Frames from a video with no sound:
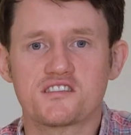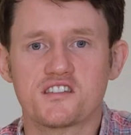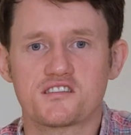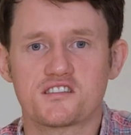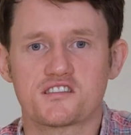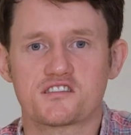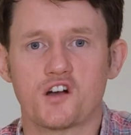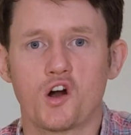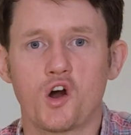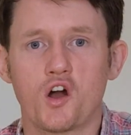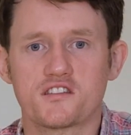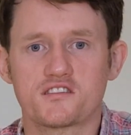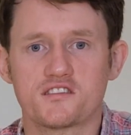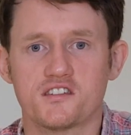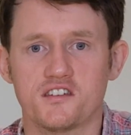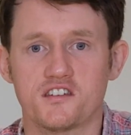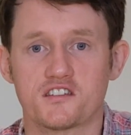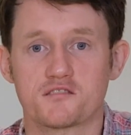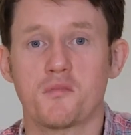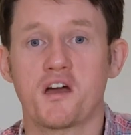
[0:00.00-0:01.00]
see
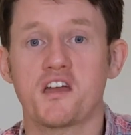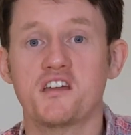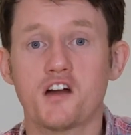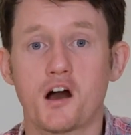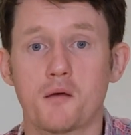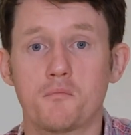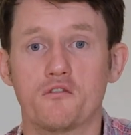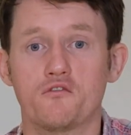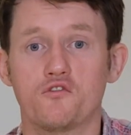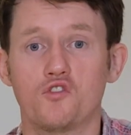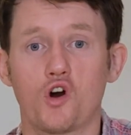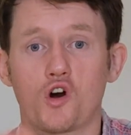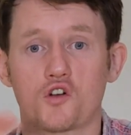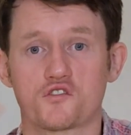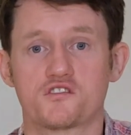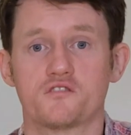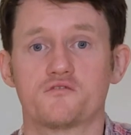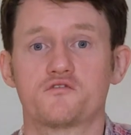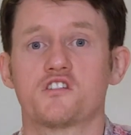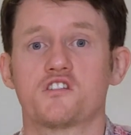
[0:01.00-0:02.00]
society as made up of
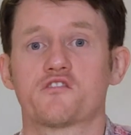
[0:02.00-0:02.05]
lots of